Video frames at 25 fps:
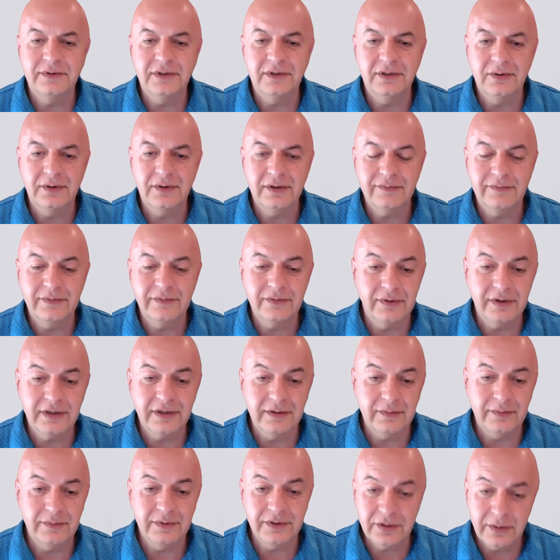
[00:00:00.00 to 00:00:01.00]
we're
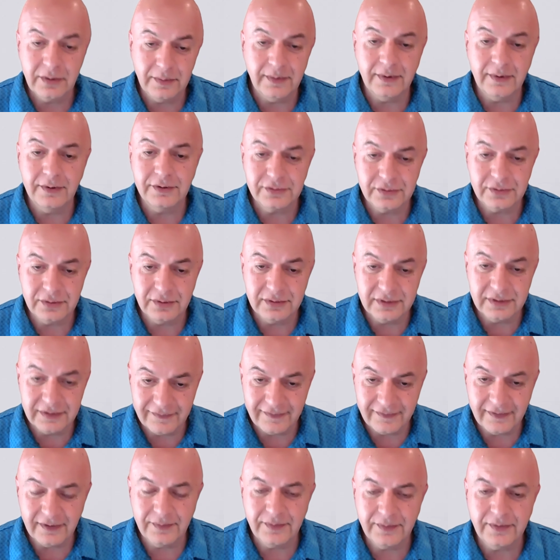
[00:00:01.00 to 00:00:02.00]
working with commercial
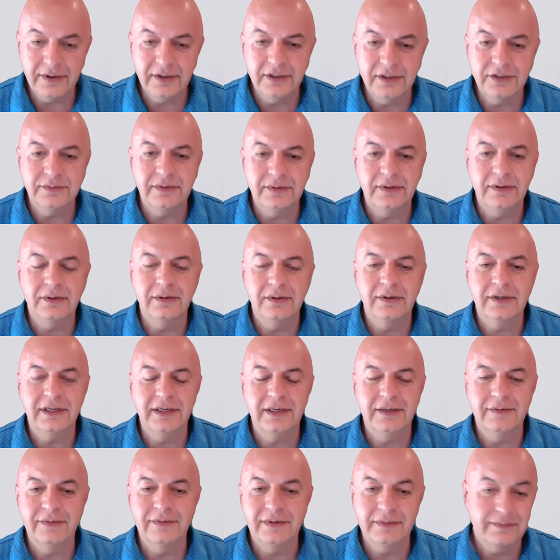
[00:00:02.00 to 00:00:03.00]
developers, we're
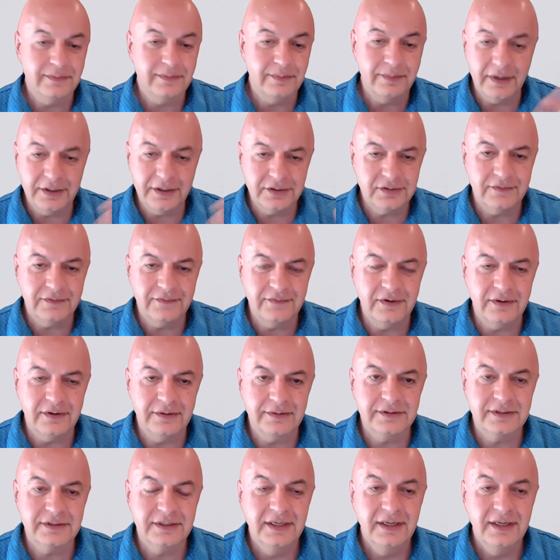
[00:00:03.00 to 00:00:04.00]
working with a bunch of
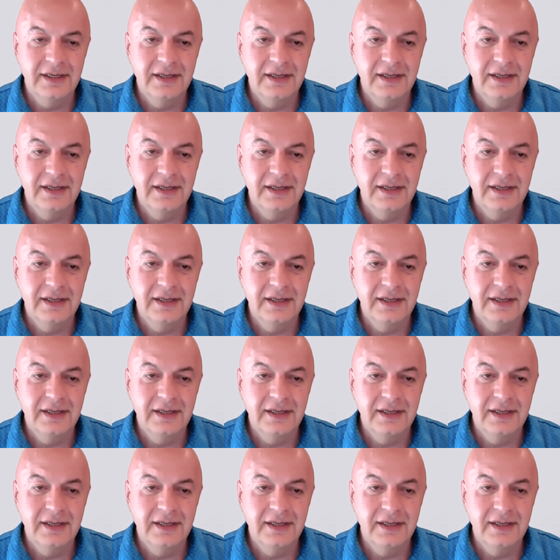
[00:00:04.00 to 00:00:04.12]
folks.